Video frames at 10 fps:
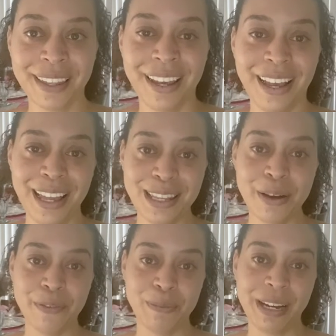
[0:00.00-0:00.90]
Hello
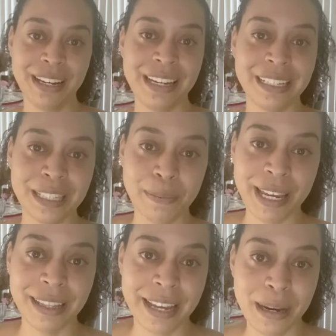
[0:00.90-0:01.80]
everybody, it's
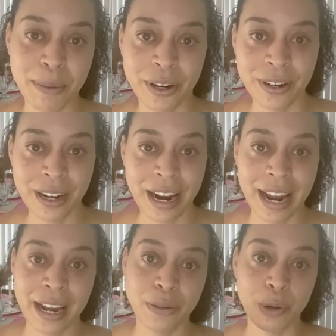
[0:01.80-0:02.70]
me, Lady Burke,
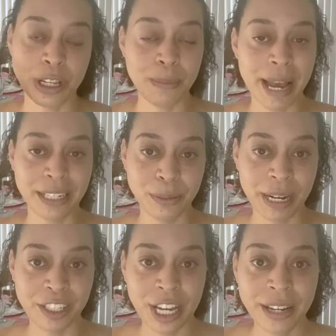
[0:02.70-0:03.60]
and welcome back to my
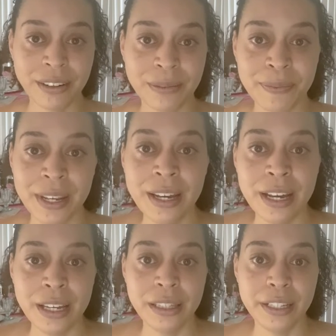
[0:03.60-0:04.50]
channel.
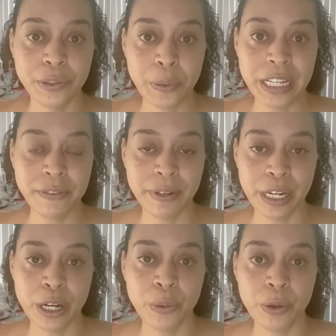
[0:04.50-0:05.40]
This week's
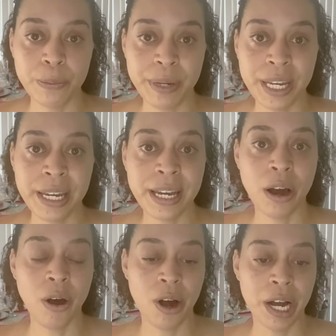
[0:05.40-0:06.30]
video will be
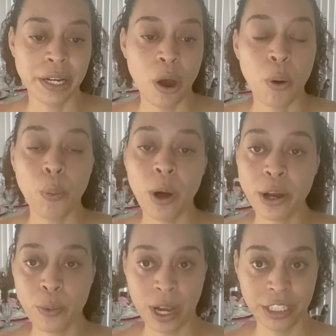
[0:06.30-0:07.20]
on what
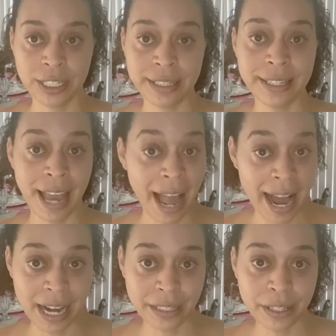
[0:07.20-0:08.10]
questions to
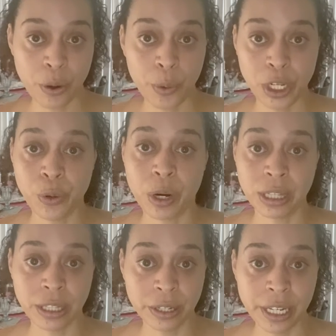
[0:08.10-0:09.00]
ask when you are
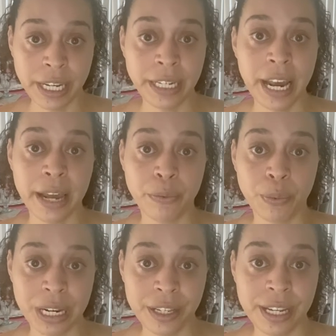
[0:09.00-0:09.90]
looking and
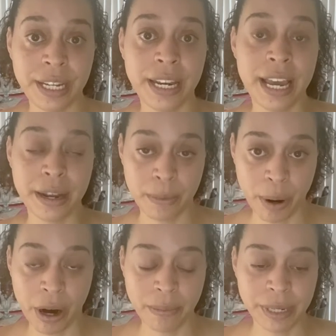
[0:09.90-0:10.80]
renting an
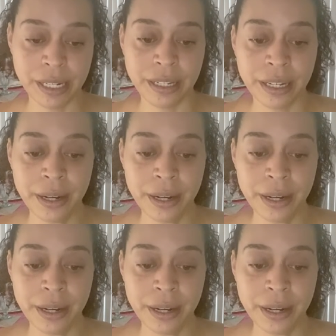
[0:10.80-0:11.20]
apartment.